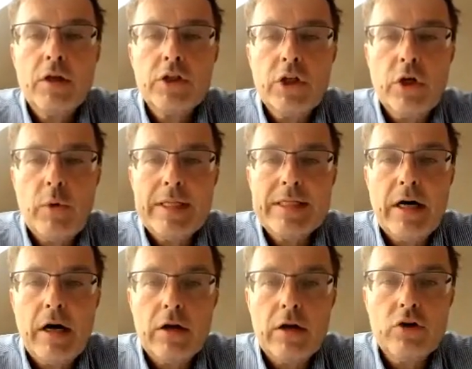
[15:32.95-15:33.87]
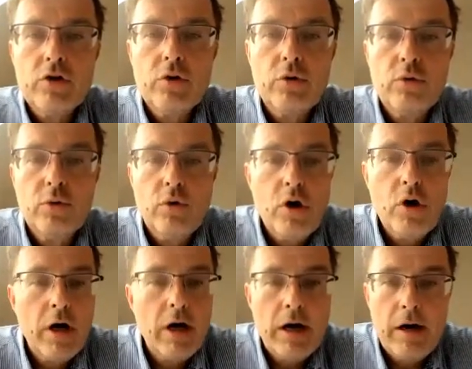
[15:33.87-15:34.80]
so it's hard to
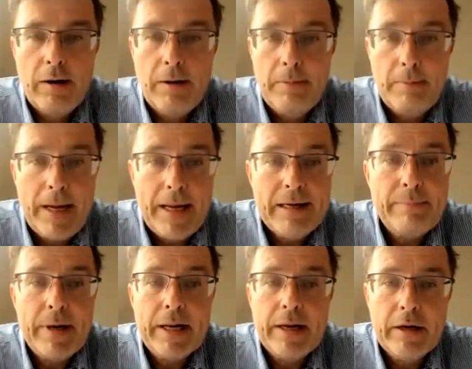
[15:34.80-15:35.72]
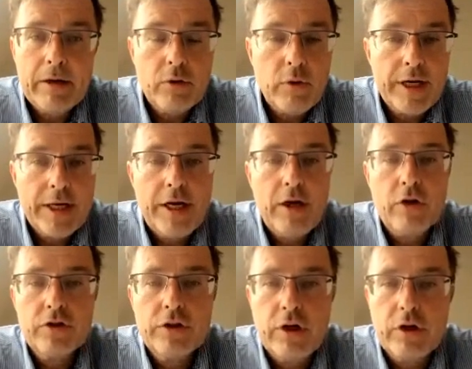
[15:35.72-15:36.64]
make money and to agree
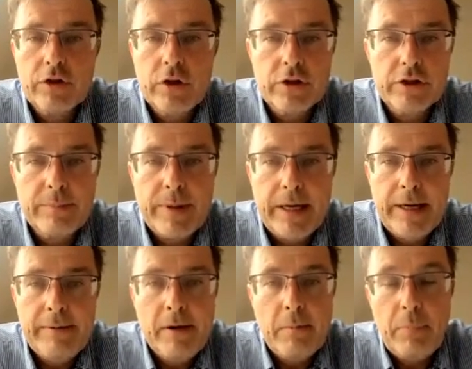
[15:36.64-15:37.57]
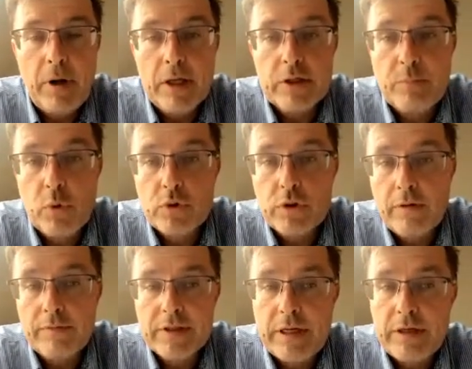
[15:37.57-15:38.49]
on the money. Plus, most
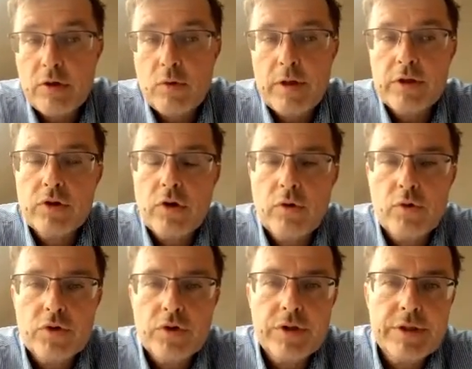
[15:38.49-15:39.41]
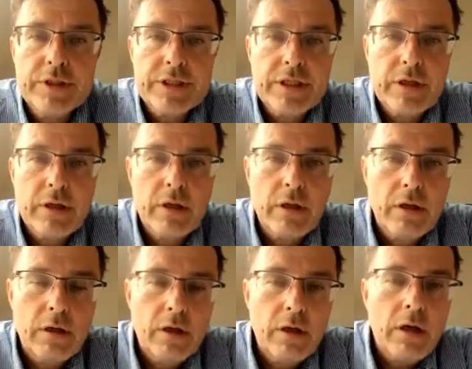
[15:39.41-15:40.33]
of the end-to-end solutions
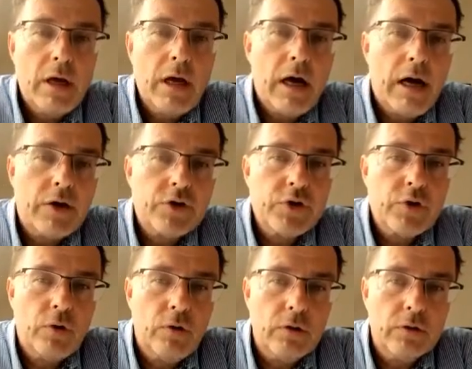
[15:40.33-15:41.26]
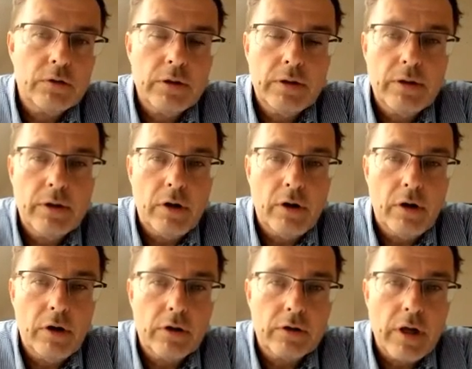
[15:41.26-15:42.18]
are sold
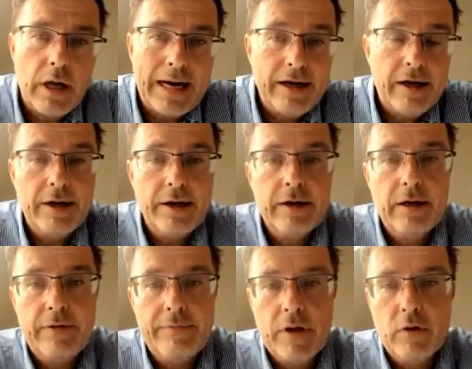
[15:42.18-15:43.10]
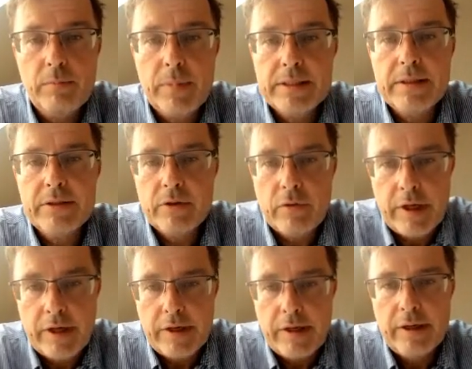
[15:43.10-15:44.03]
on recurring revenue business or
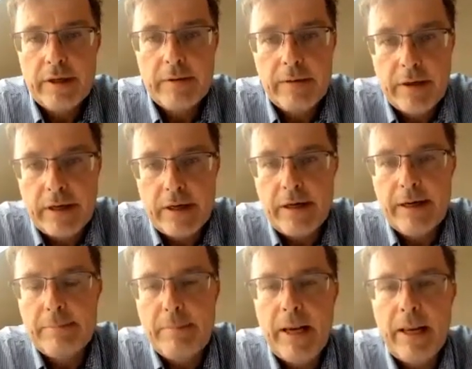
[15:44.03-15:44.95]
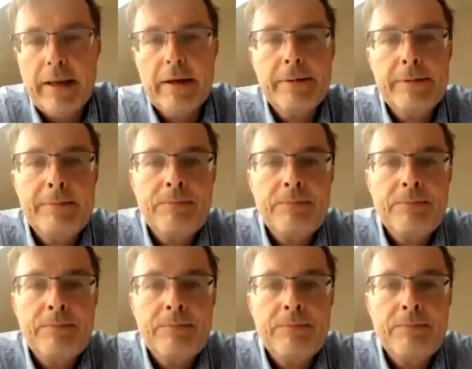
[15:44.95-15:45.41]
recurring billing.